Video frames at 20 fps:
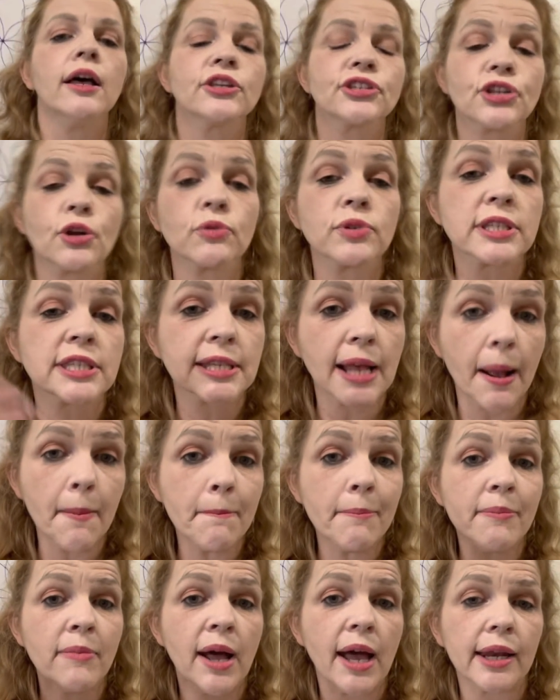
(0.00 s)
so
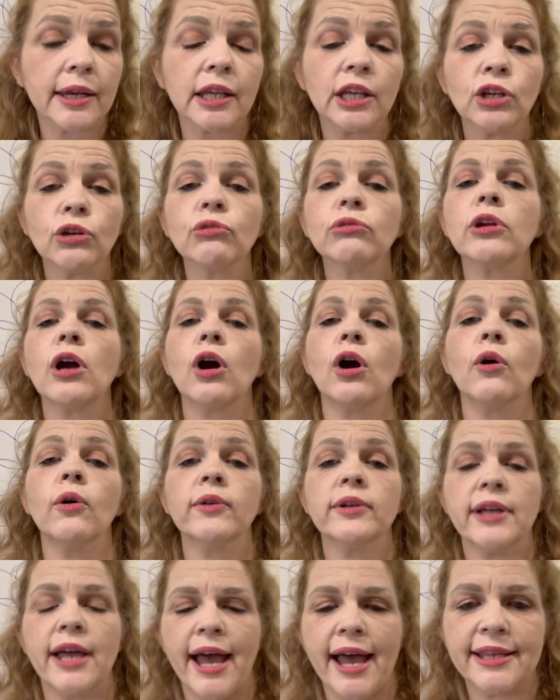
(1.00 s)
somebody you
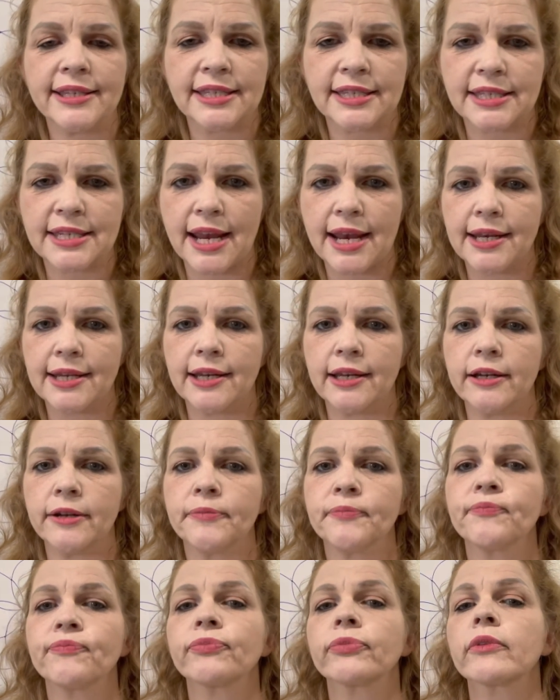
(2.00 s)
know has stated,
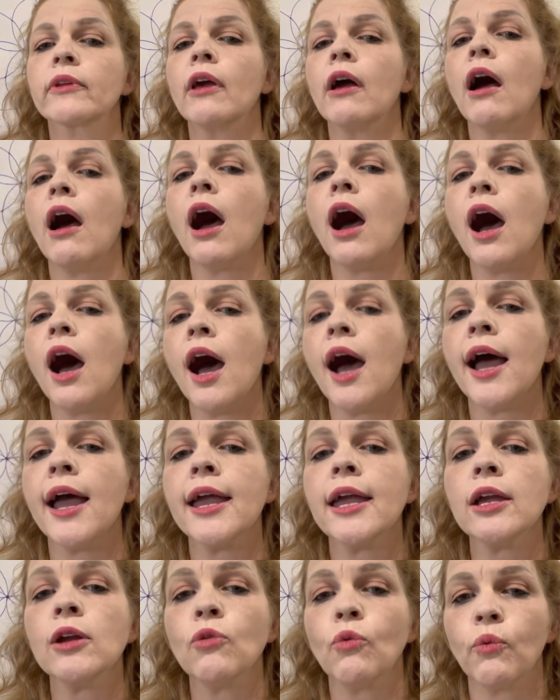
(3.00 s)

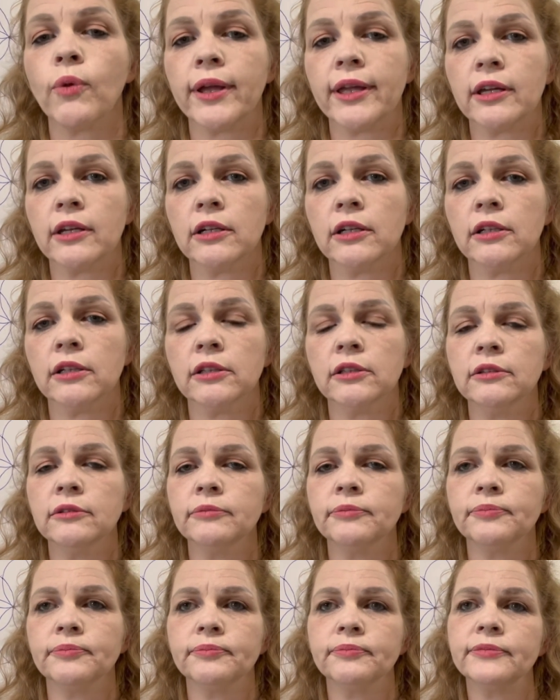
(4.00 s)
I will
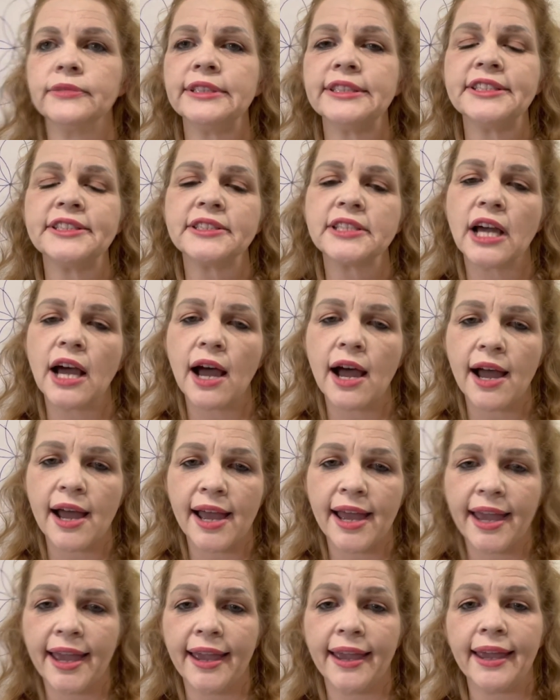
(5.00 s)

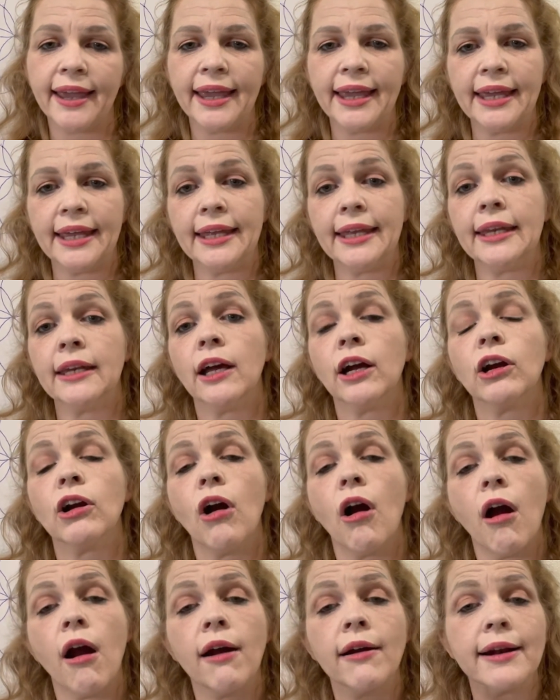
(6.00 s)
die in a
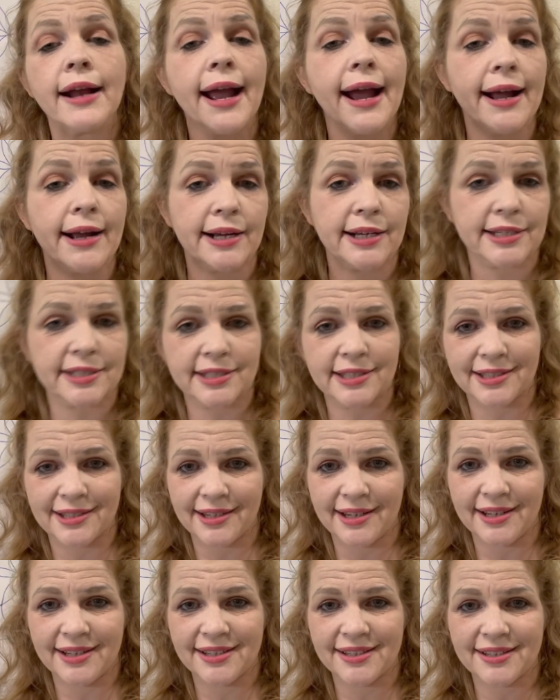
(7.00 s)
car
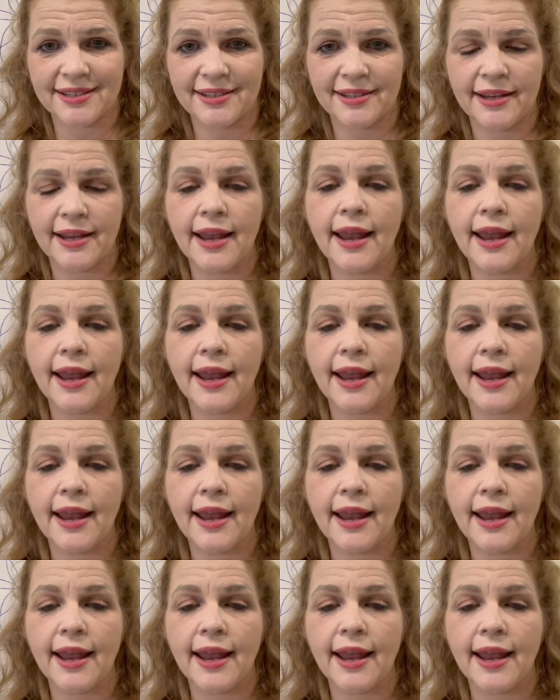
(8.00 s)
accident.